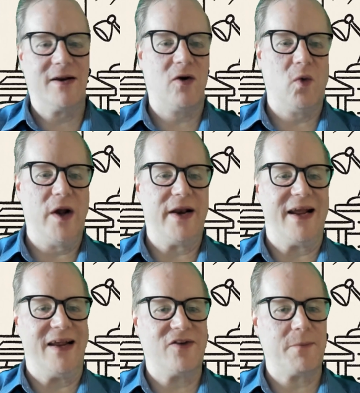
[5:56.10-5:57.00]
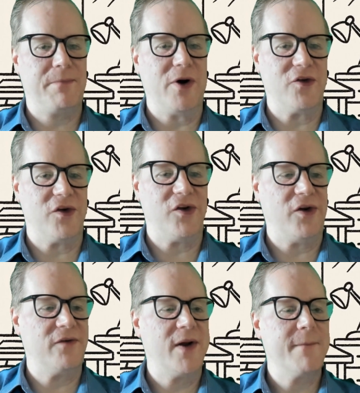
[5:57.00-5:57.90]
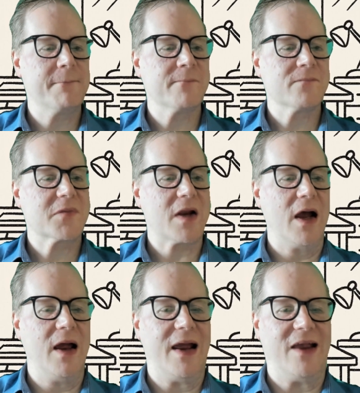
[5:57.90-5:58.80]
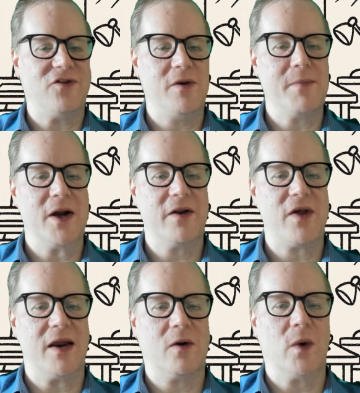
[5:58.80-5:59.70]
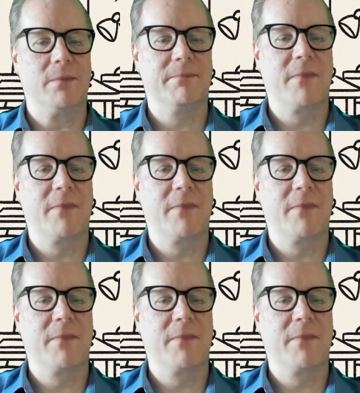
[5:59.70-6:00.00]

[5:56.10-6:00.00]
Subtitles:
quite as positive as you might think? Well,